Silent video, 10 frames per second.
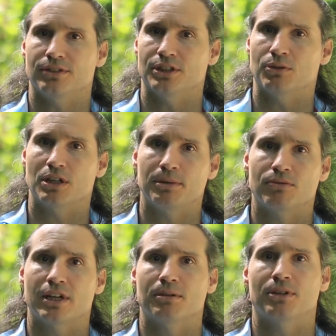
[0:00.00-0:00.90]
and you want to be
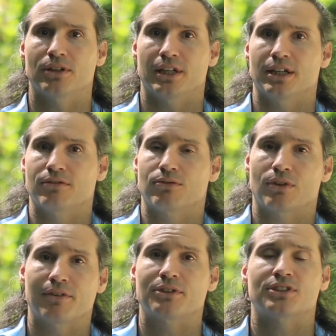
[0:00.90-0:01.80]
right about it and
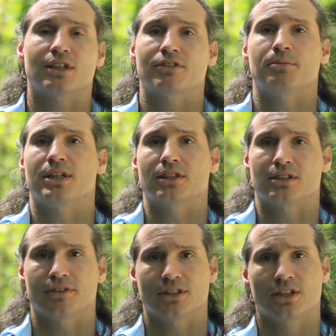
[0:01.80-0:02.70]
forever suffer
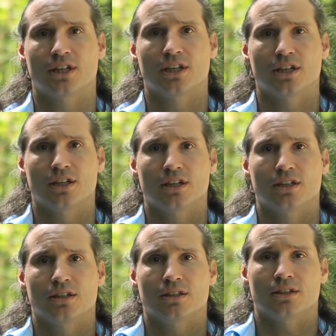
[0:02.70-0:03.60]
because of it,
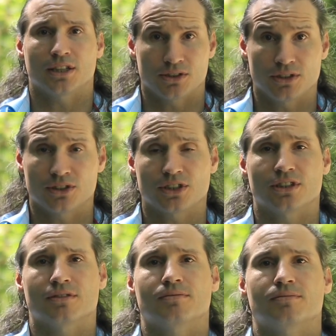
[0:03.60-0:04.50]
that's your
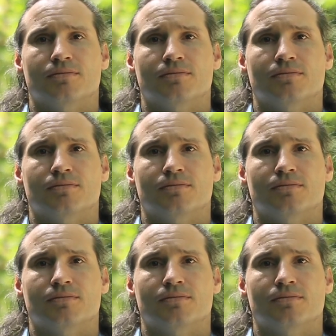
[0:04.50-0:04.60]
decision.